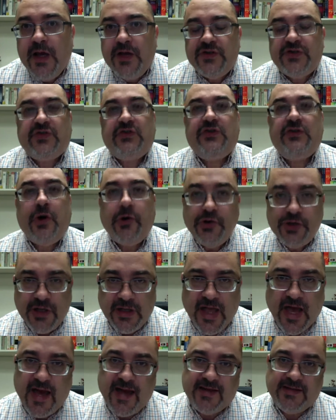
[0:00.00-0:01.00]

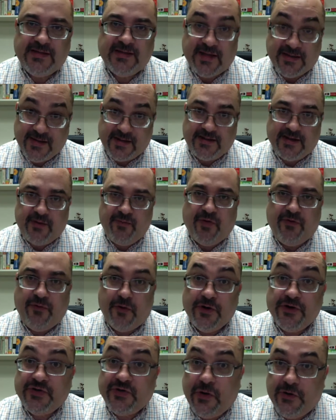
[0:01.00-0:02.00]
socialize, as I said
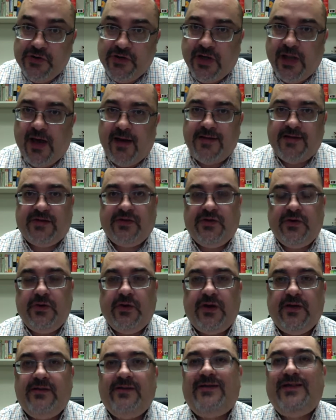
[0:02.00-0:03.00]
before, socialize
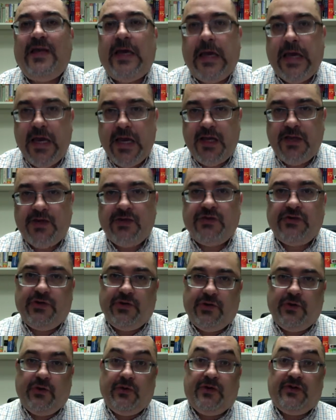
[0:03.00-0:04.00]
students
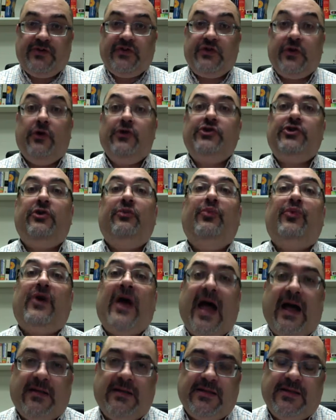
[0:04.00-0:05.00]
into the social
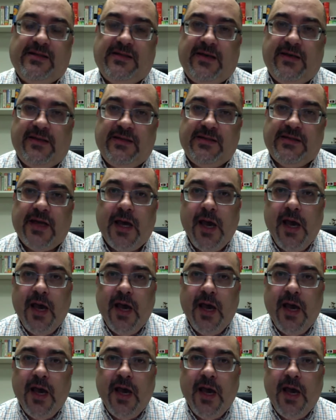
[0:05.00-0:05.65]
practices